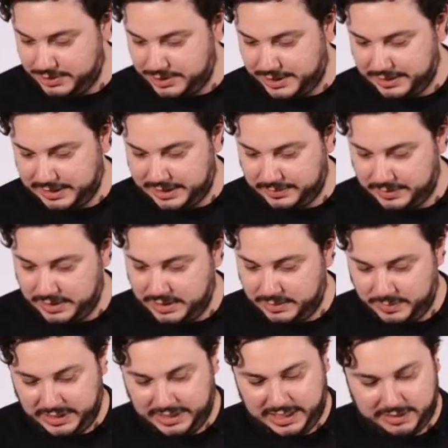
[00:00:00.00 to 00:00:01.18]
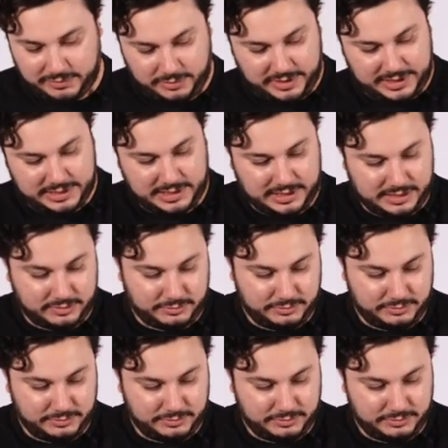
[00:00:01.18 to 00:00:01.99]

gently be careful, these are